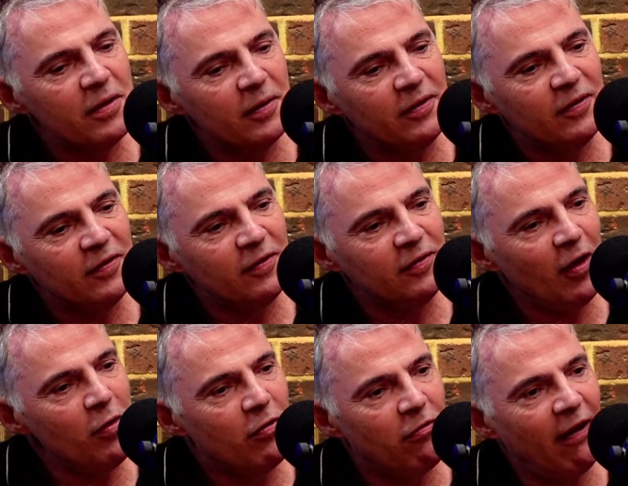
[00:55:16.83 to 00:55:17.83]

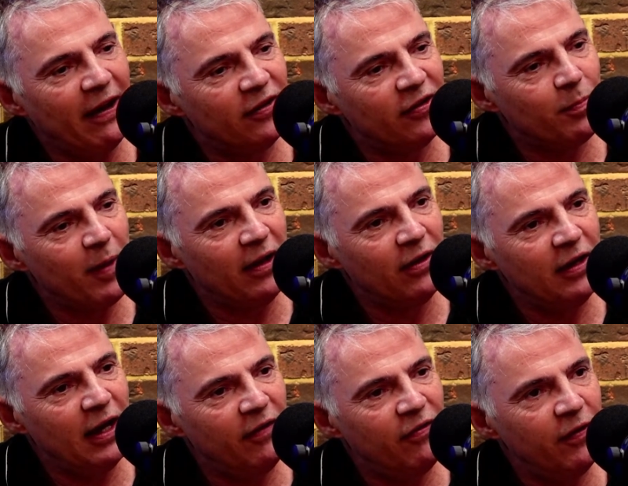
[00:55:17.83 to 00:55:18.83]
so great to spend
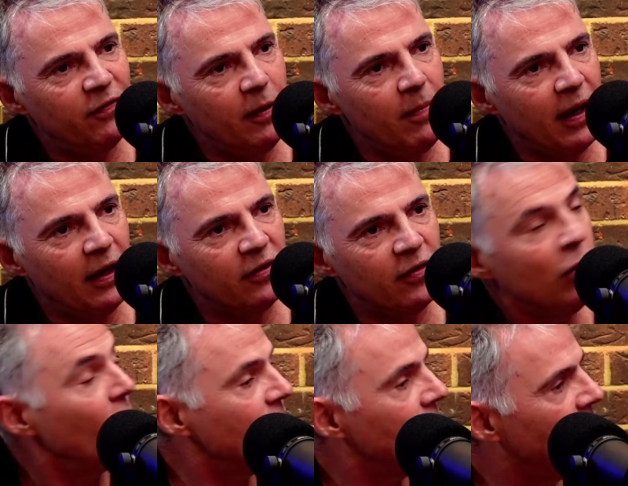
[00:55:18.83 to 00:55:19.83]
nearly 50 minutes and not talk about